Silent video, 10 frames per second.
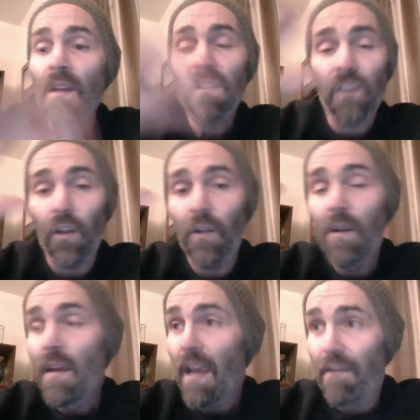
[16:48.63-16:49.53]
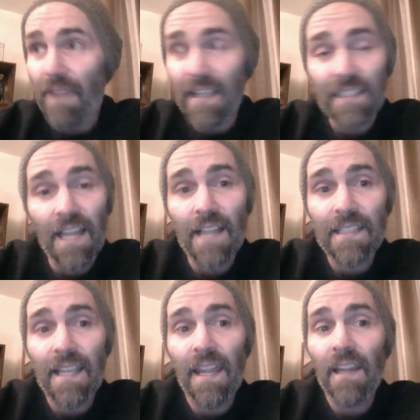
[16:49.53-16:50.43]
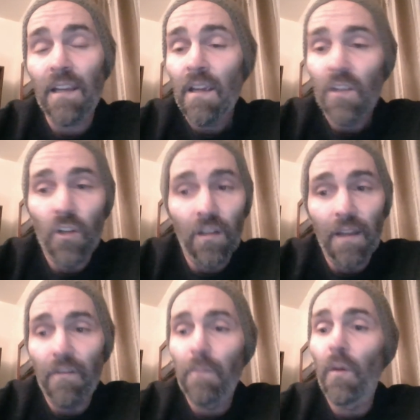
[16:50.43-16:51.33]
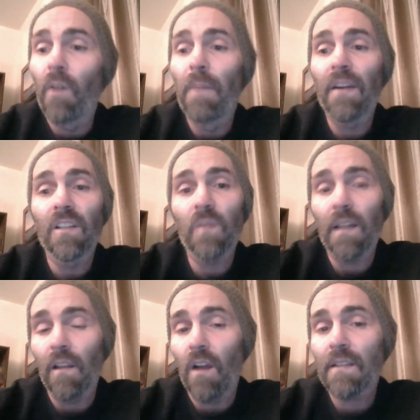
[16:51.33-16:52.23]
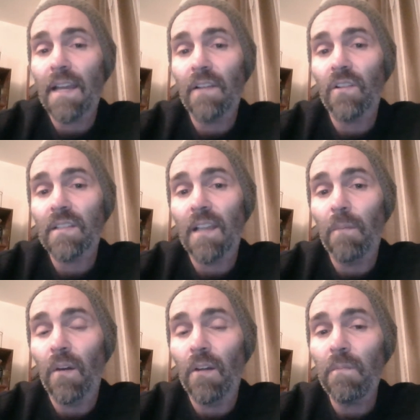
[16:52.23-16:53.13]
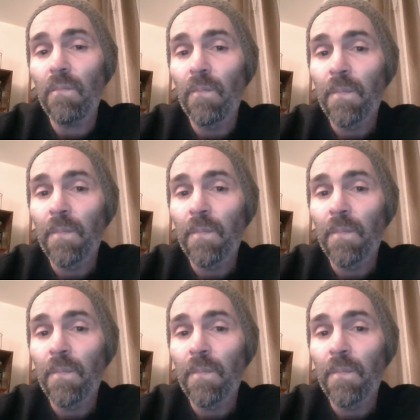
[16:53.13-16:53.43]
So if they start saying you live in Broadmeadows, we're going to lock down your suburb,